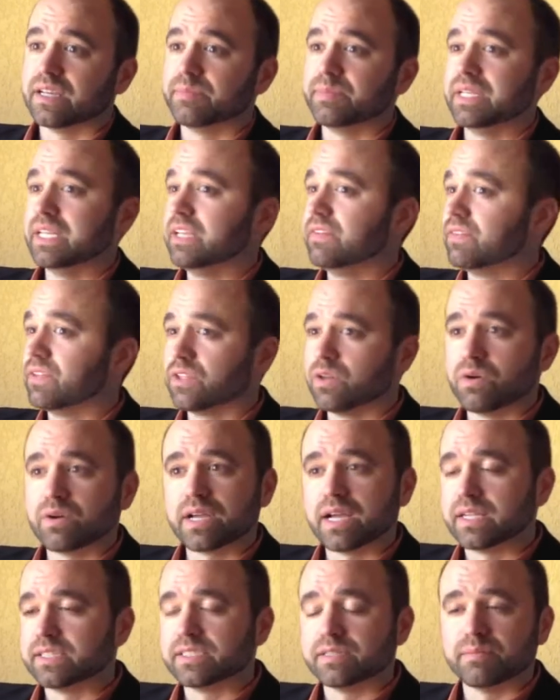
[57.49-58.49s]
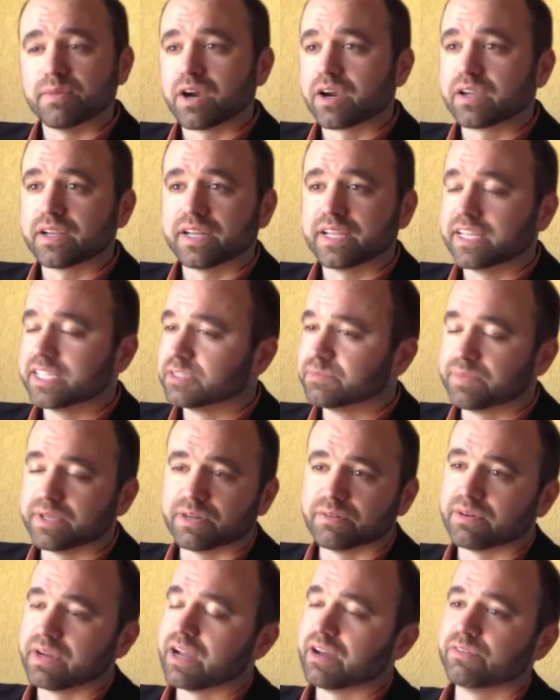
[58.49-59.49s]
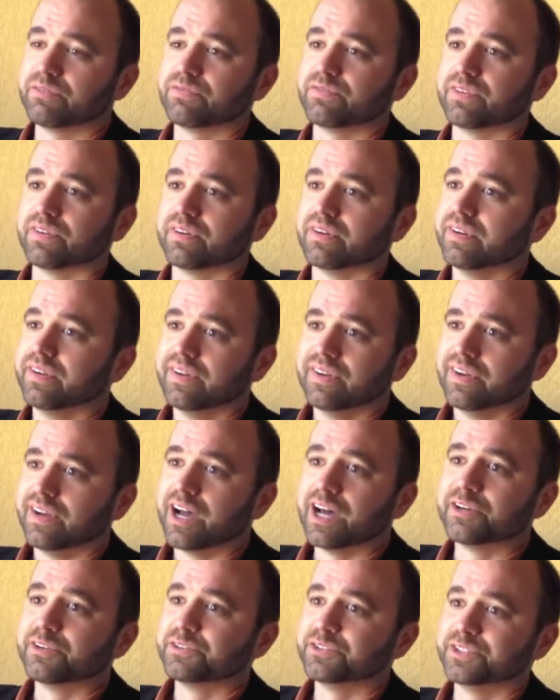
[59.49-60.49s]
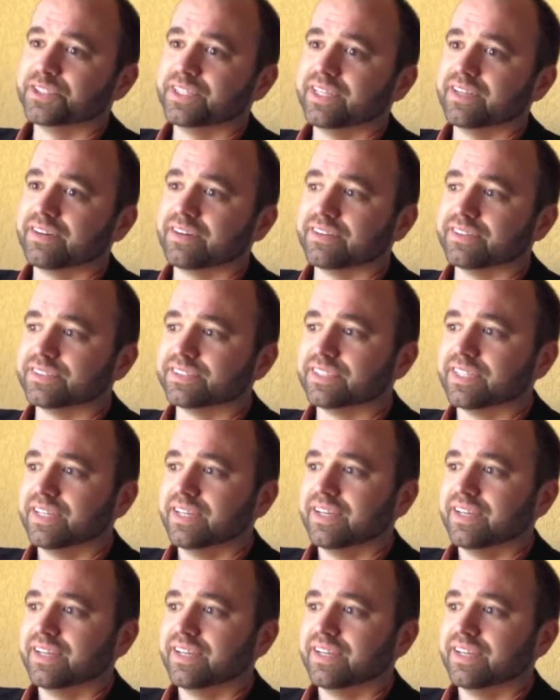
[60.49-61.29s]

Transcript: I mean, even though content marketing has been around for hundreds of years,